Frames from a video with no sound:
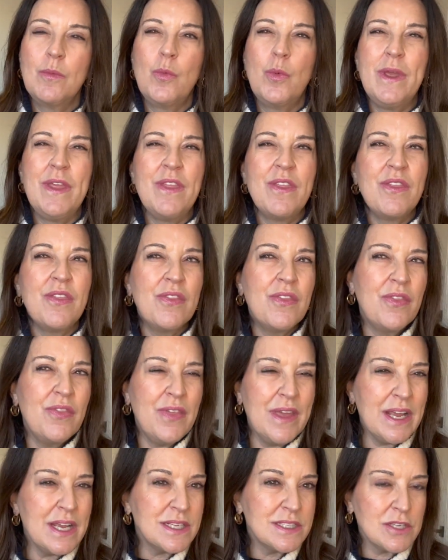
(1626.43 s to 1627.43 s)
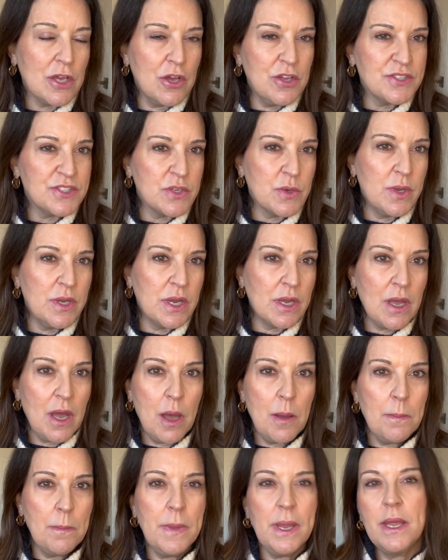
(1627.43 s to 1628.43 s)
We think it's also going to
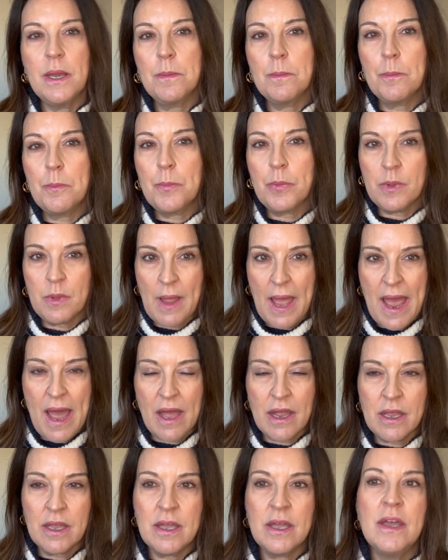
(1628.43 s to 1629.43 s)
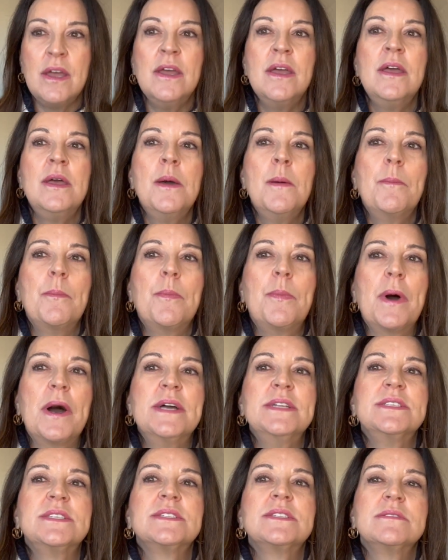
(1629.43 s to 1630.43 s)
come in black,
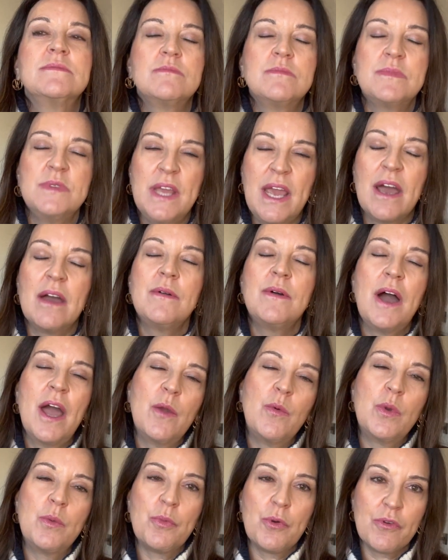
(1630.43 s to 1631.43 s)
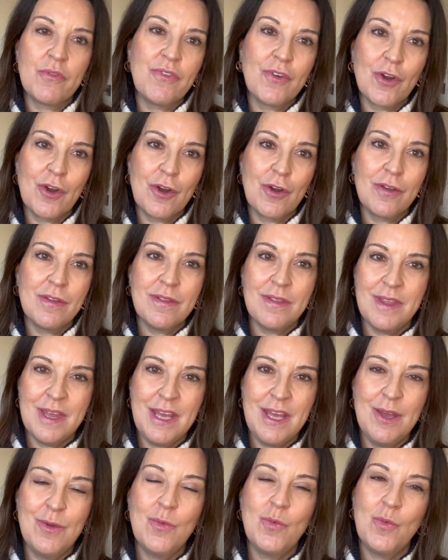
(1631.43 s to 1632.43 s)
but yeah, I would prefer
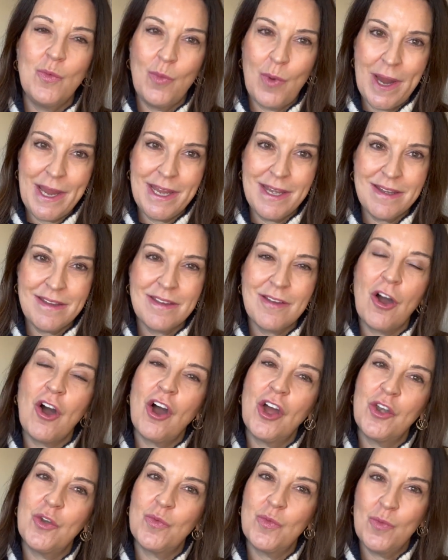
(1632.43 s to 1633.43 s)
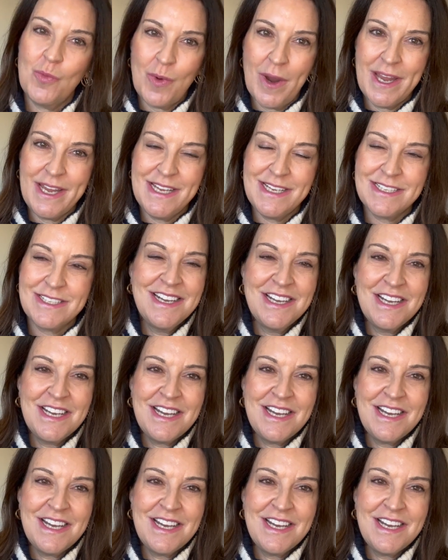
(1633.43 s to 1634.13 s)
the white on white.